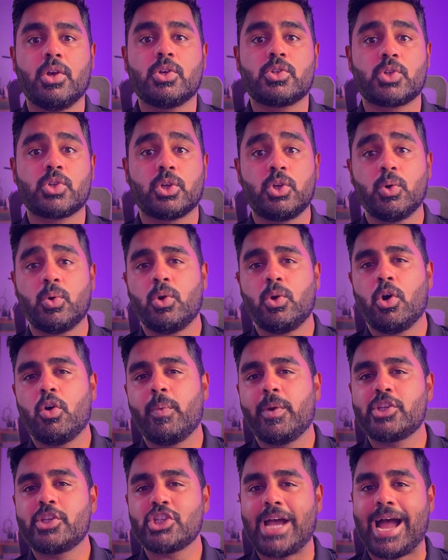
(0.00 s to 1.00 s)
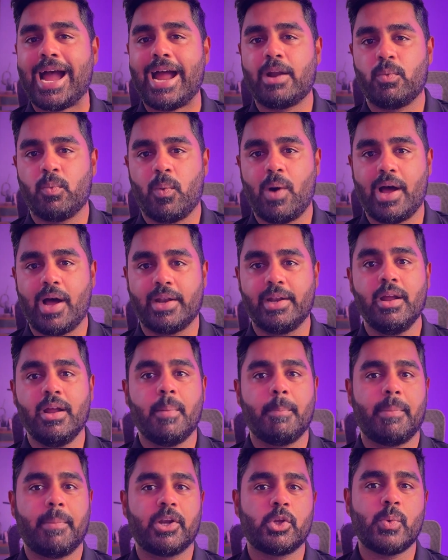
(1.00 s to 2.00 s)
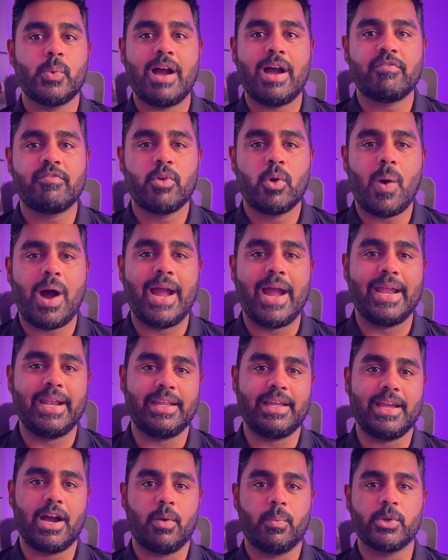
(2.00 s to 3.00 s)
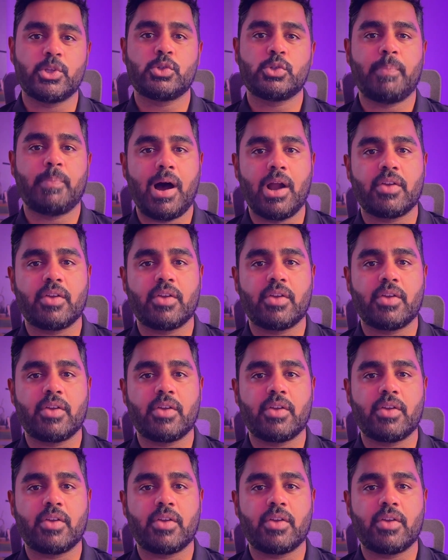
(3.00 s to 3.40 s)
So you know which ad won, but you have no idea which